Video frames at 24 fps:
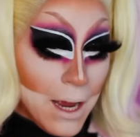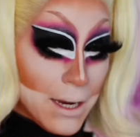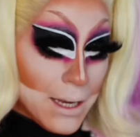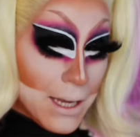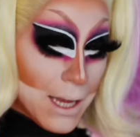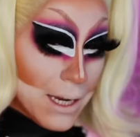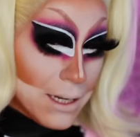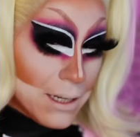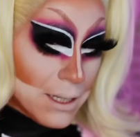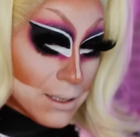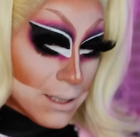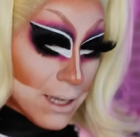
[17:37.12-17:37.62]
I
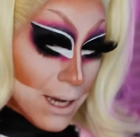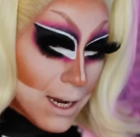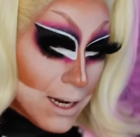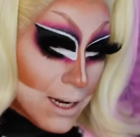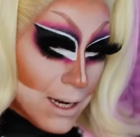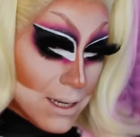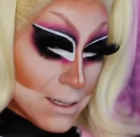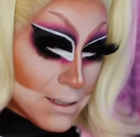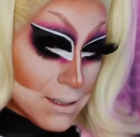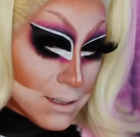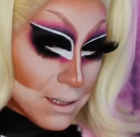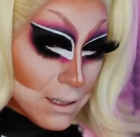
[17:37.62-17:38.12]
can't decide
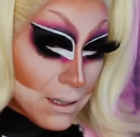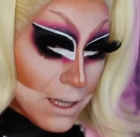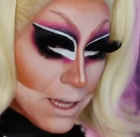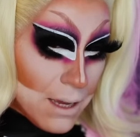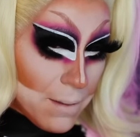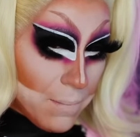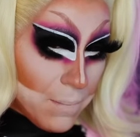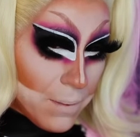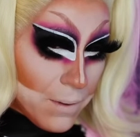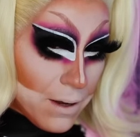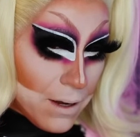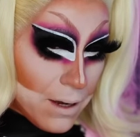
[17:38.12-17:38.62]
is the
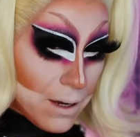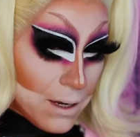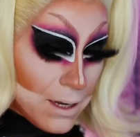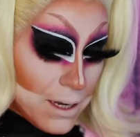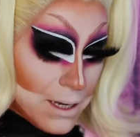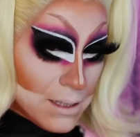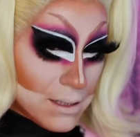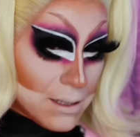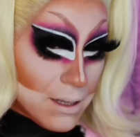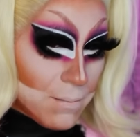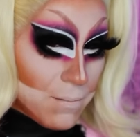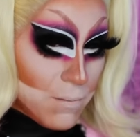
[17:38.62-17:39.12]
lip,
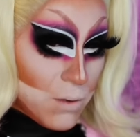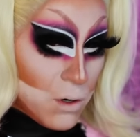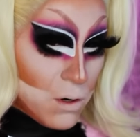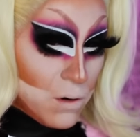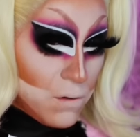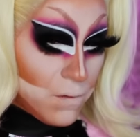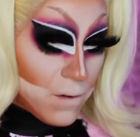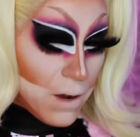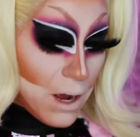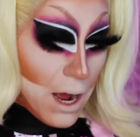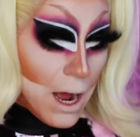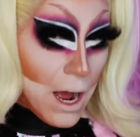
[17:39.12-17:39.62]
is the
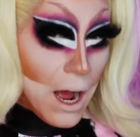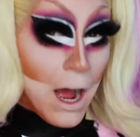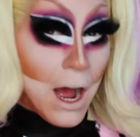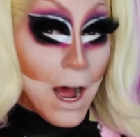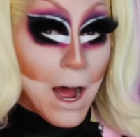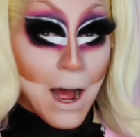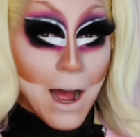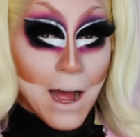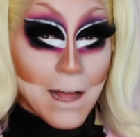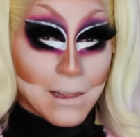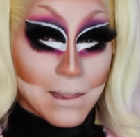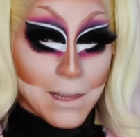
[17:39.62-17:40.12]
move a
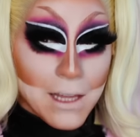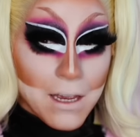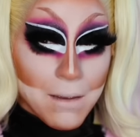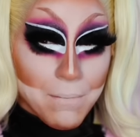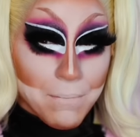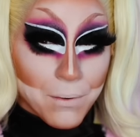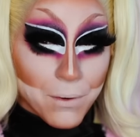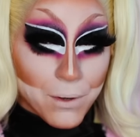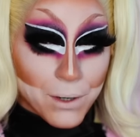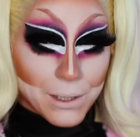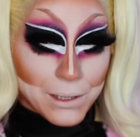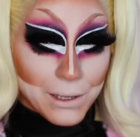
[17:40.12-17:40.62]
hot
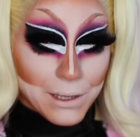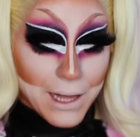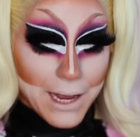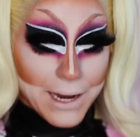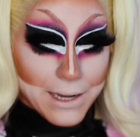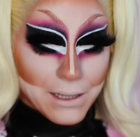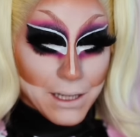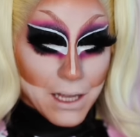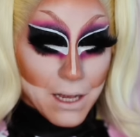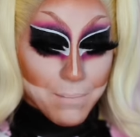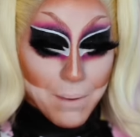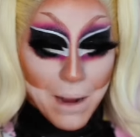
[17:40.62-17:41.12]
lip or a
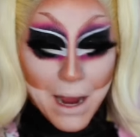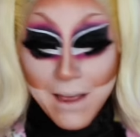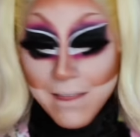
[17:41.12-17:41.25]
light lip?